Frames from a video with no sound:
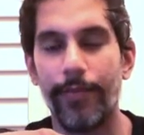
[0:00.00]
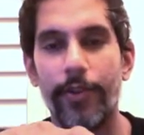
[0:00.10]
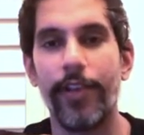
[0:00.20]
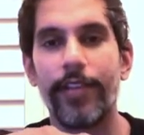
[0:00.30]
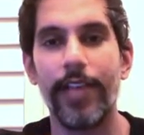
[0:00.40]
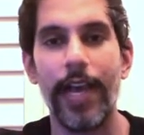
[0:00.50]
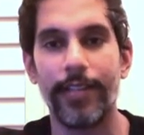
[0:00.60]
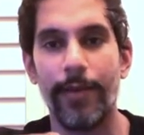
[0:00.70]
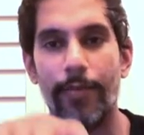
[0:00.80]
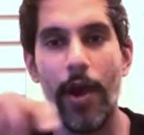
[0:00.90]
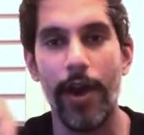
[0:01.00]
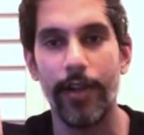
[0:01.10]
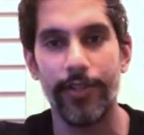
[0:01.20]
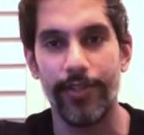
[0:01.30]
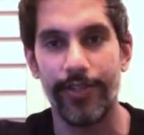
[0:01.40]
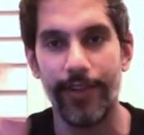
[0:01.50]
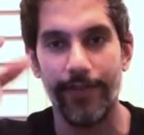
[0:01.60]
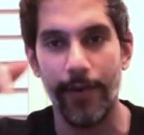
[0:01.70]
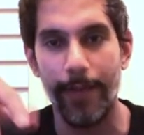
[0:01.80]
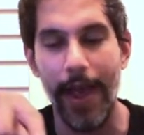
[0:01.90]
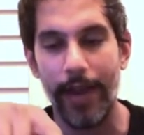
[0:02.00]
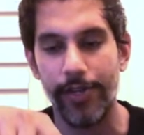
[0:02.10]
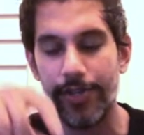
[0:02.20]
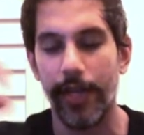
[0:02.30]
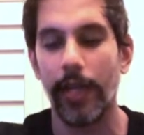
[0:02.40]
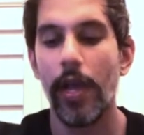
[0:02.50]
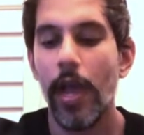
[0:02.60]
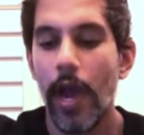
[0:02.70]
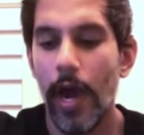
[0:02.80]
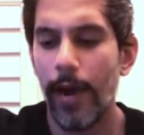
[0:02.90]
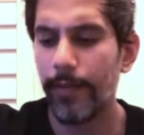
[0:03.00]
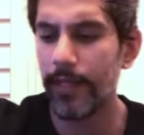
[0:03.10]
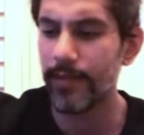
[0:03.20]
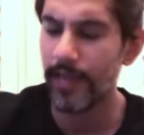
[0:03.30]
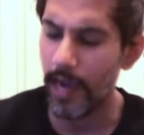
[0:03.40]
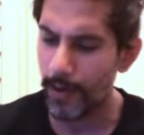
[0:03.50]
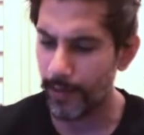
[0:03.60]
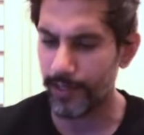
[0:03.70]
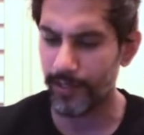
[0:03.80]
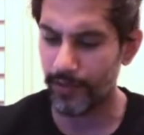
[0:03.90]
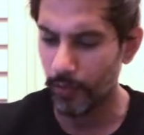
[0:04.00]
They're the exact same products, just different packaging. Let's see how much this